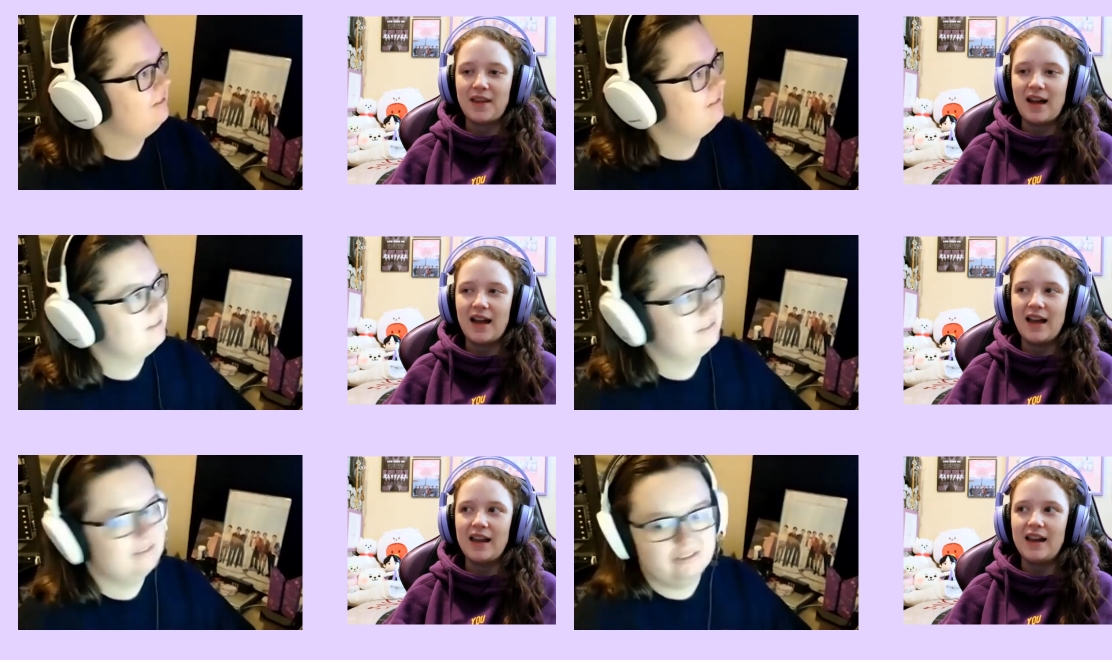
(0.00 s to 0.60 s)

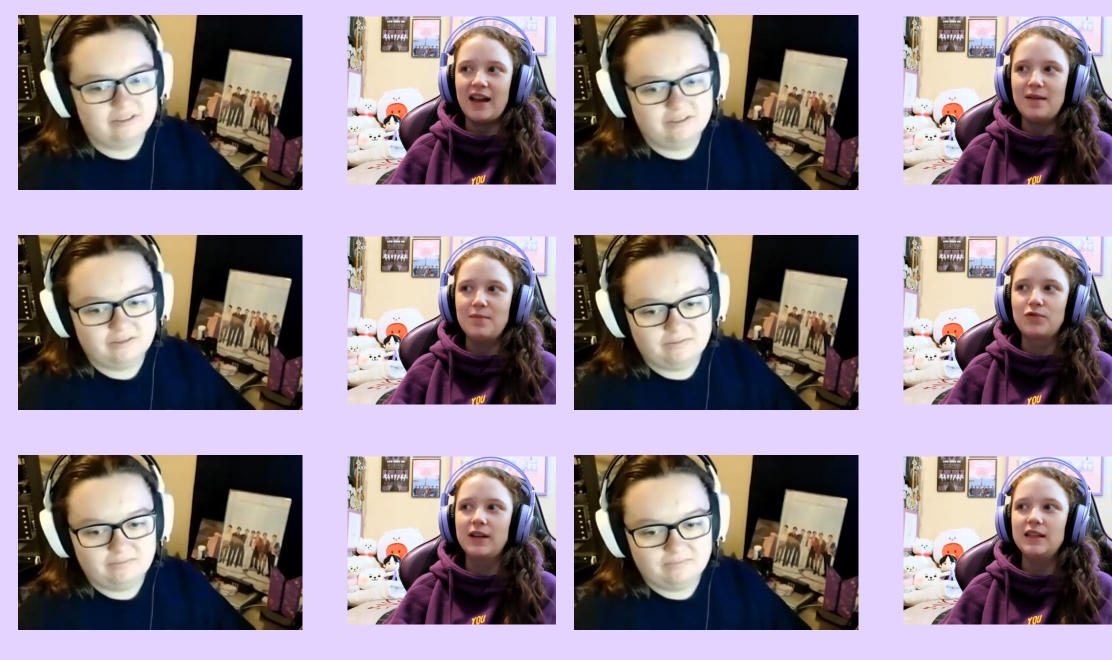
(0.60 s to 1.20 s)
Speaker 1: I am
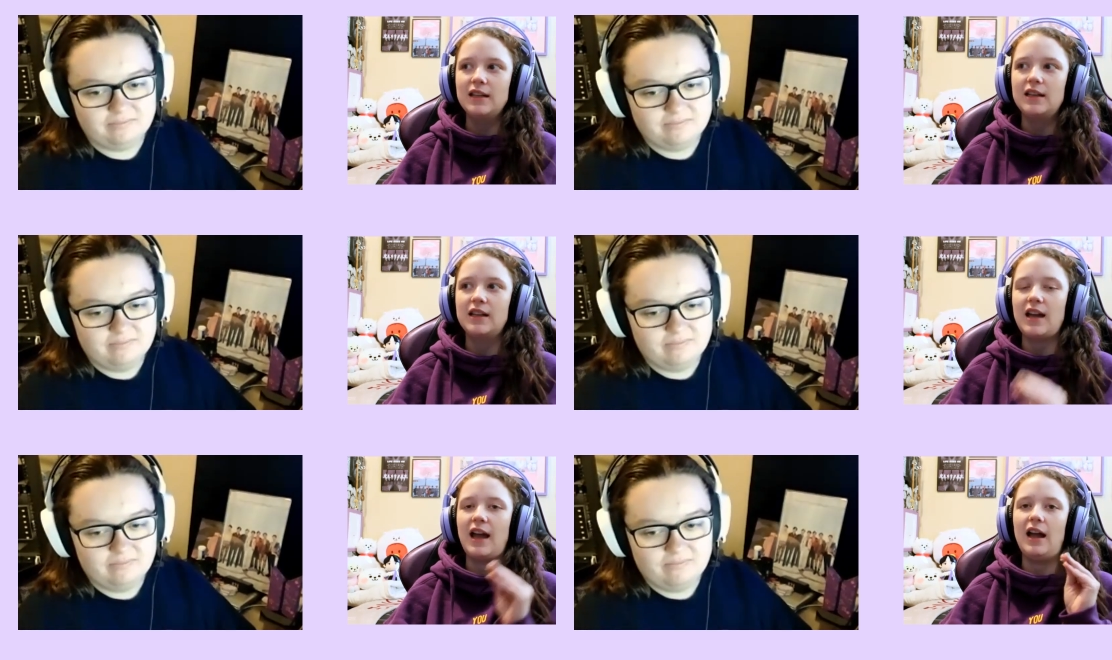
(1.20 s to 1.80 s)
really
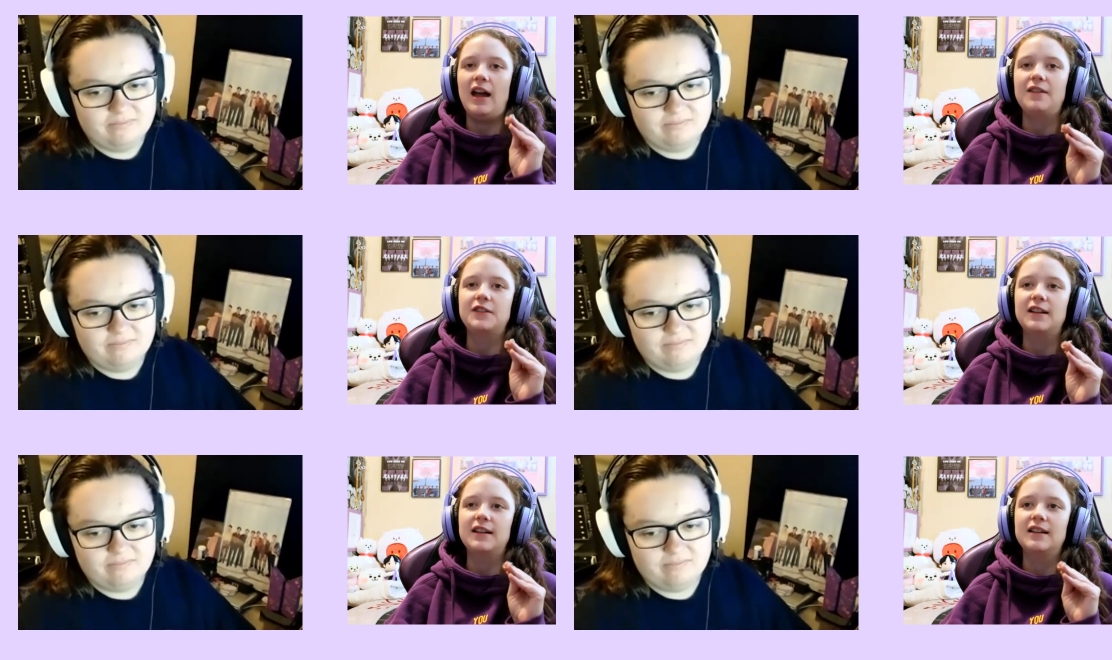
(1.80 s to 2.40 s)
gonna have
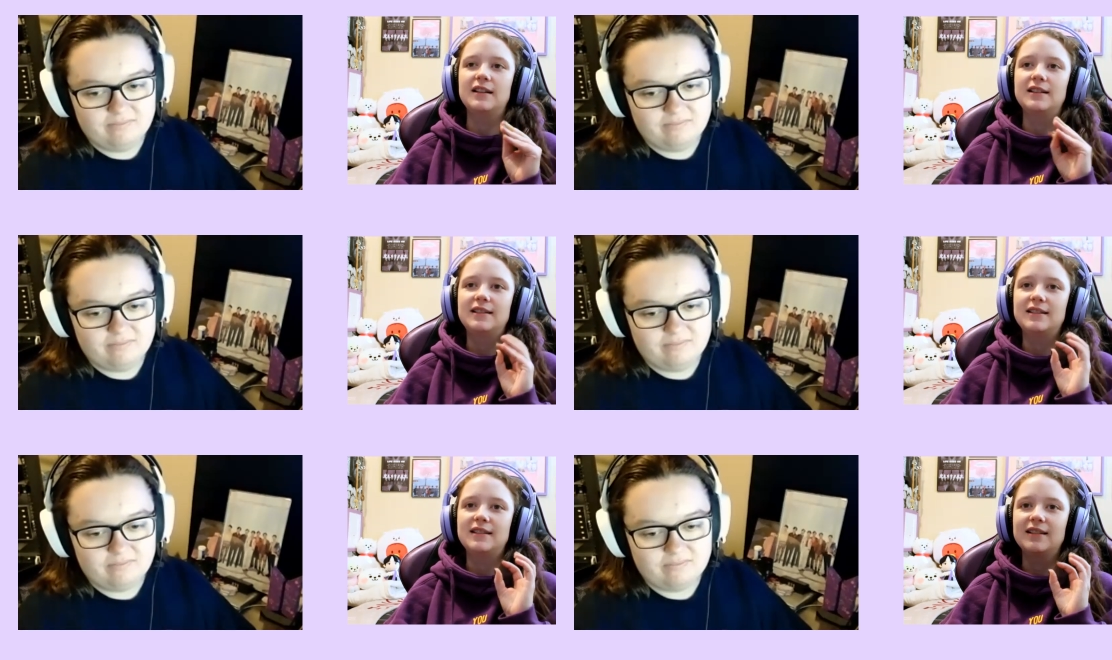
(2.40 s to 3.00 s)
to
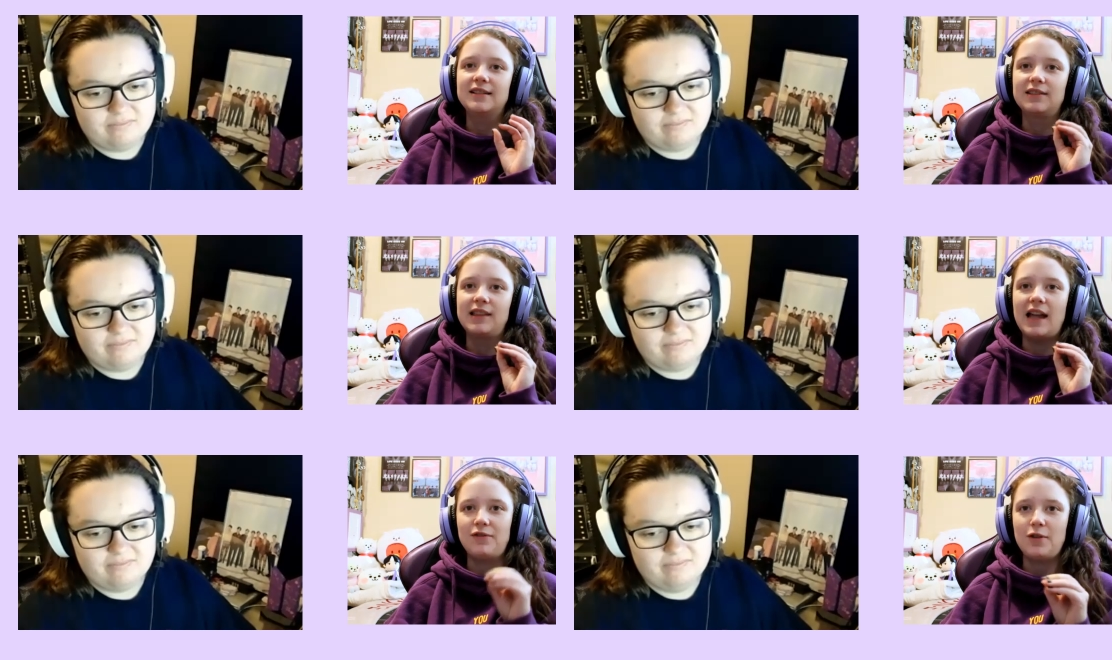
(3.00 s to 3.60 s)

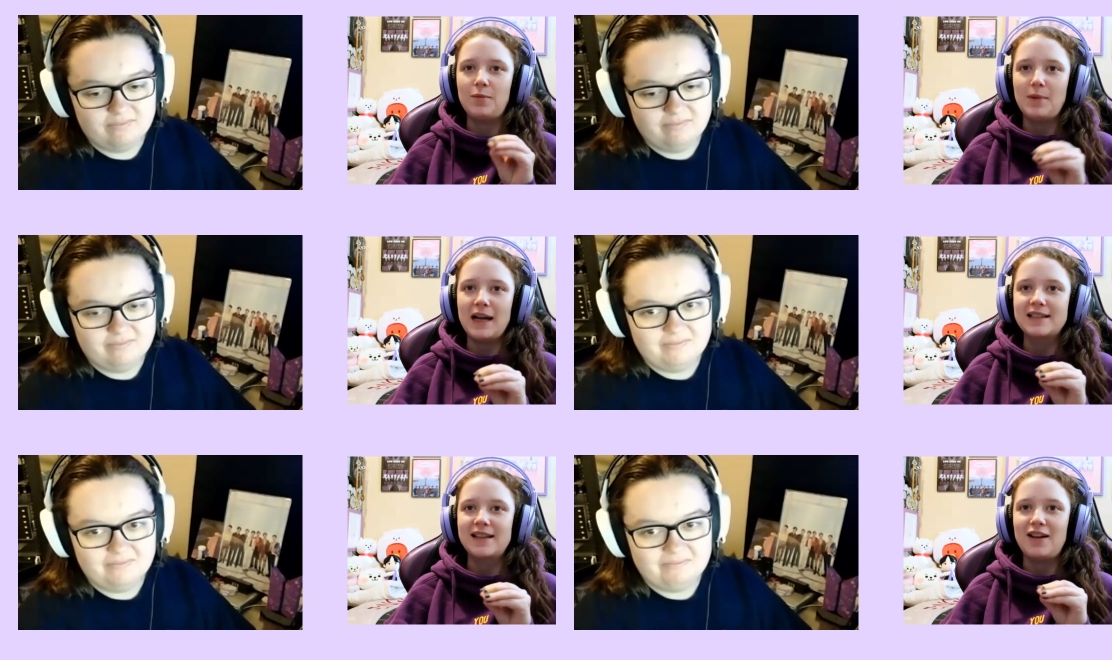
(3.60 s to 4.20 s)
level
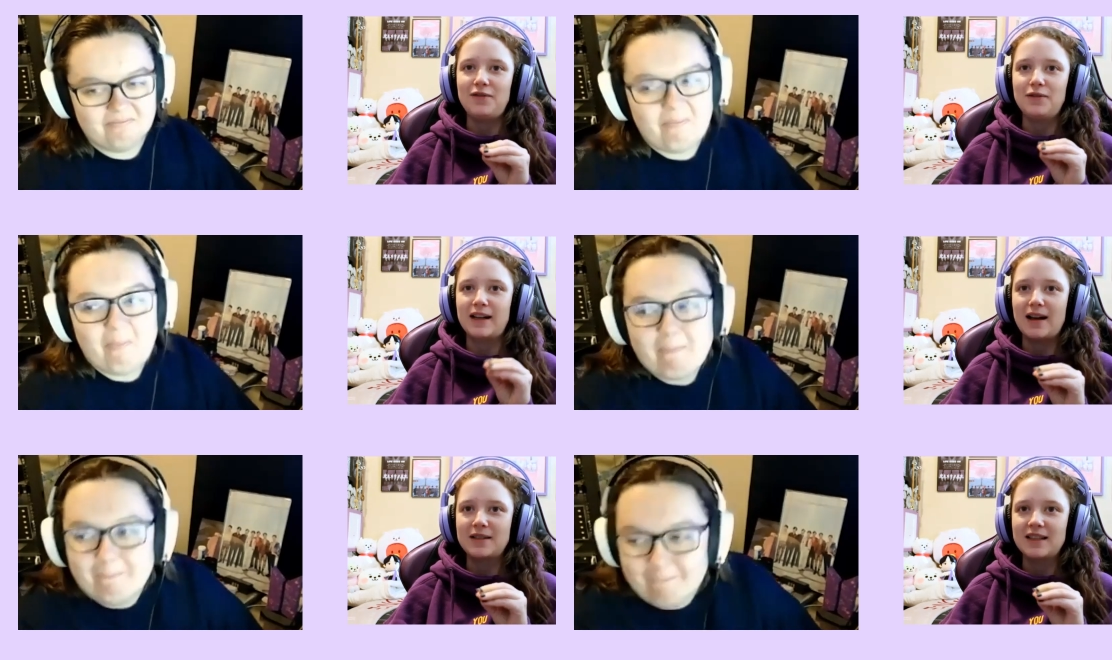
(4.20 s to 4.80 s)
myself when it comes to